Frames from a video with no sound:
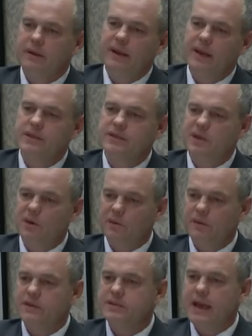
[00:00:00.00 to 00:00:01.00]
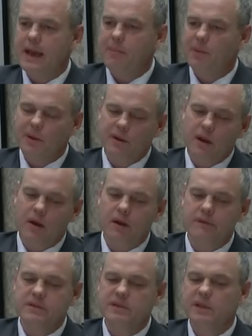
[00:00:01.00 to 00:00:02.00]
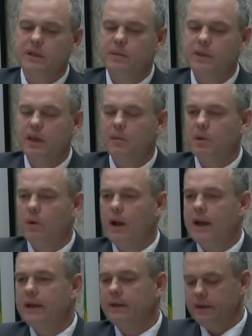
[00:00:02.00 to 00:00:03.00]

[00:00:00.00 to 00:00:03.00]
The next year when this happened, obviously he became quiet,